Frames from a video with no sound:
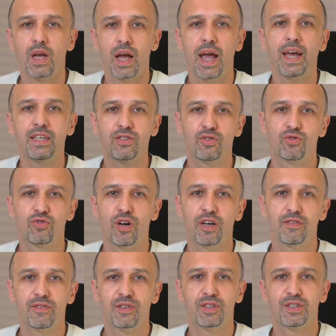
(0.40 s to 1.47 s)
ASIO
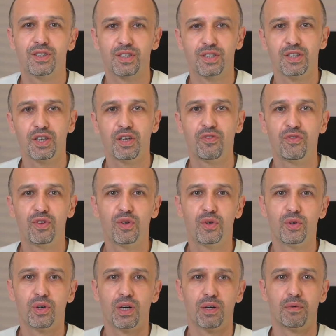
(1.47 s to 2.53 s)
drivers give
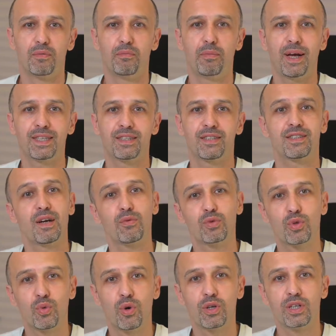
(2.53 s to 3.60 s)
you better
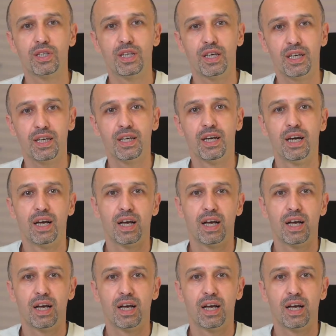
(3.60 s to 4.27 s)
sound quality,